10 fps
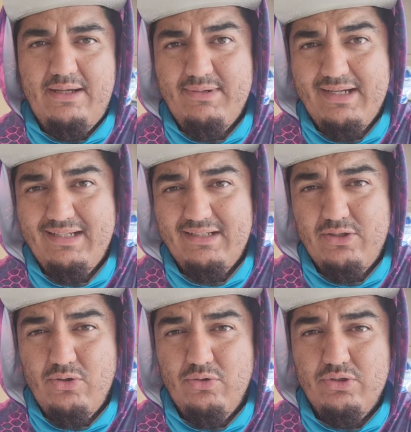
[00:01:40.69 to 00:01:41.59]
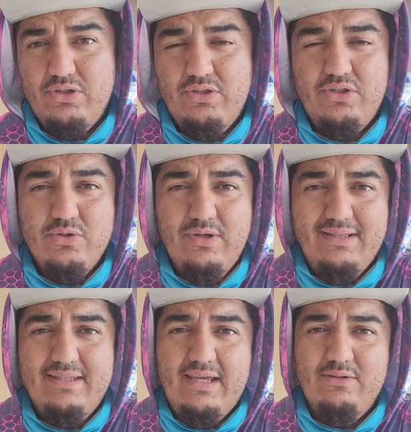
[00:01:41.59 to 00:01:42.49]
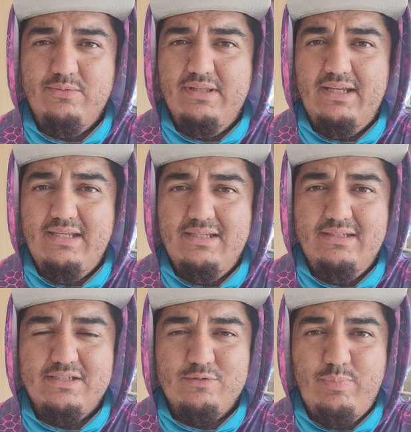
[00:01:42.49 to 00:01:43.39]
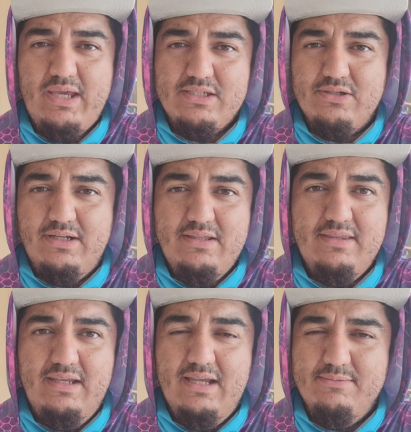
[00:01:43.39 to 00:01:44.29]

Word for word: I'm not going to go too in depth with any specs or anything.